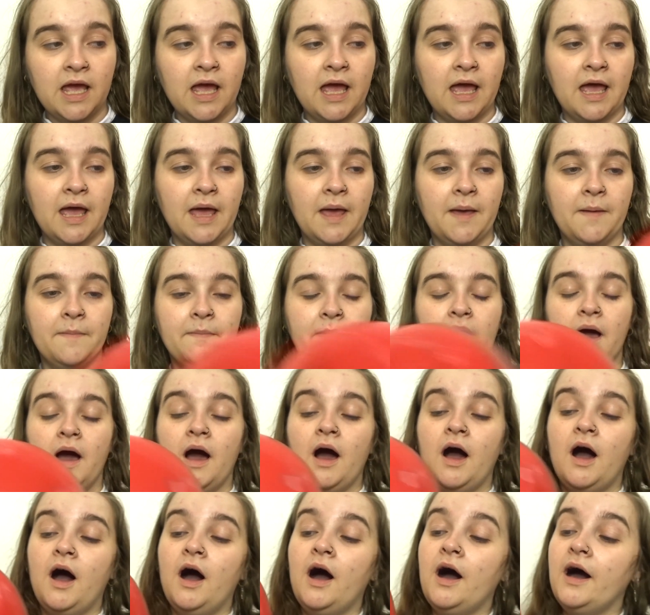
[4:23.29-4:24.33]

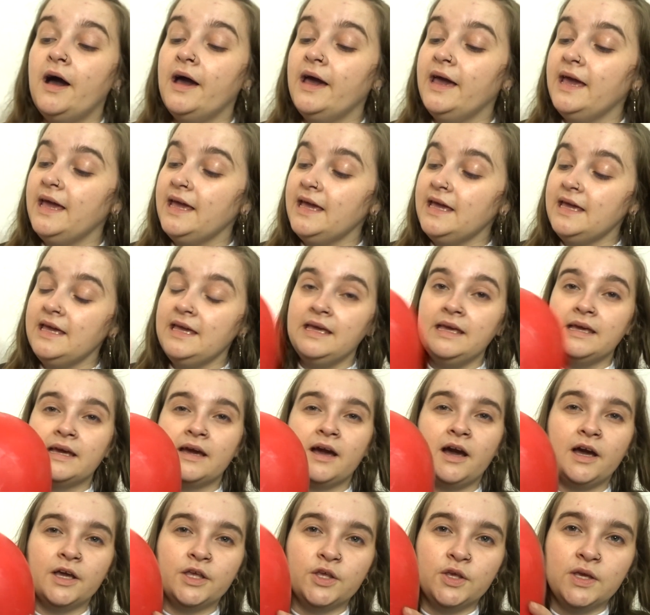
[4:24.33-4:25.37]

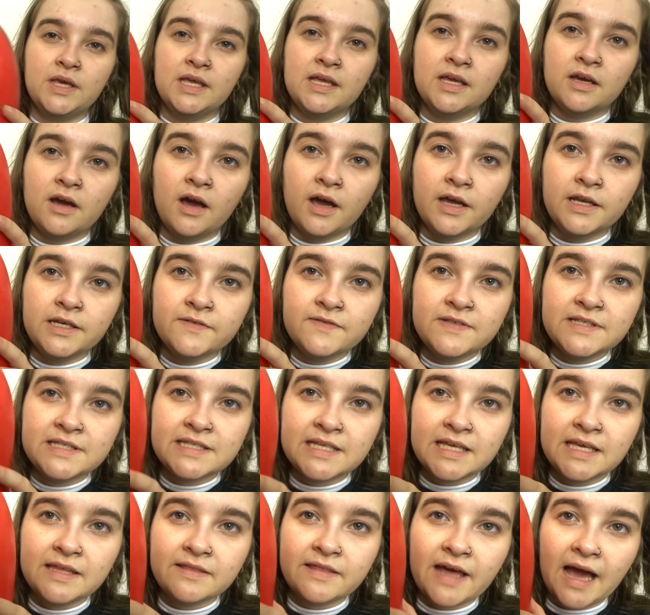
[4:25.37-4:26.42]
You can kind of
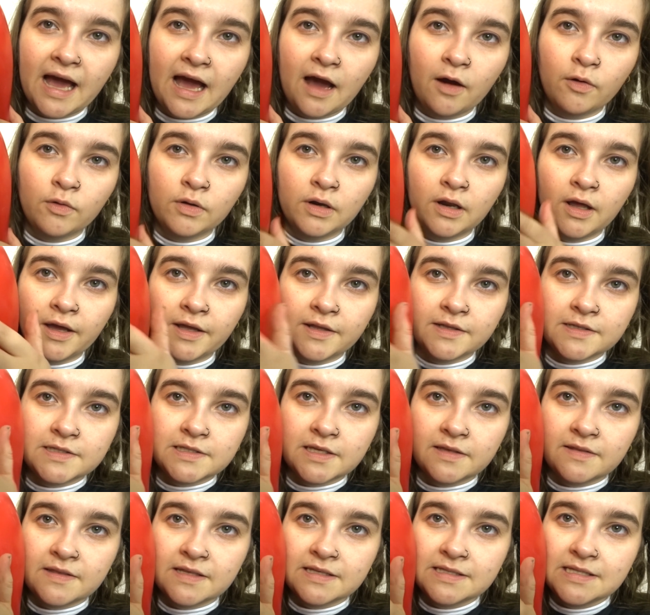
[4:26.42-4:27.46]
see the outline.
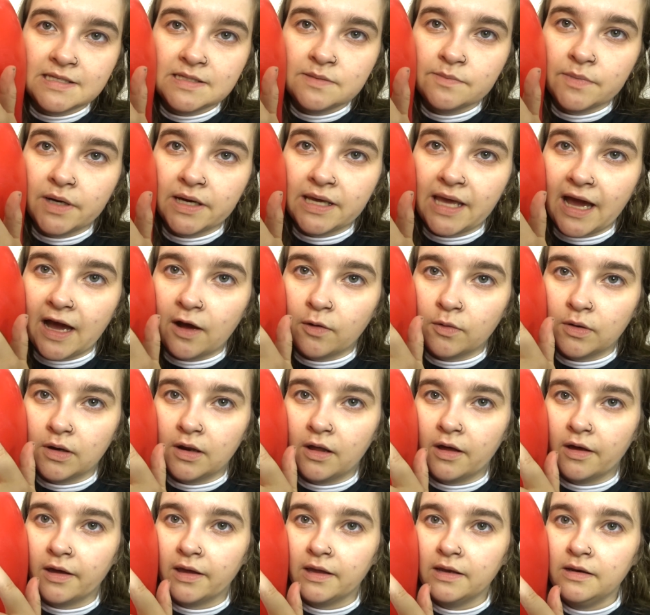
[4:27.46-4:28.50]
So this is my
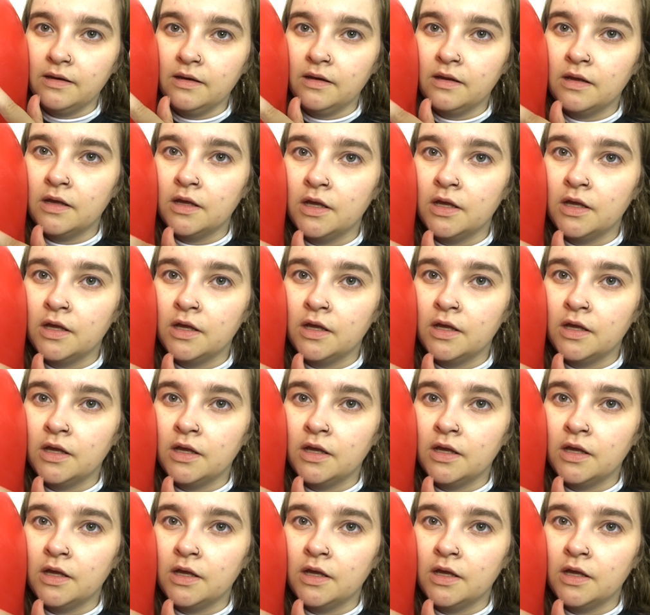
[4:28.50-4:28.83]
outline.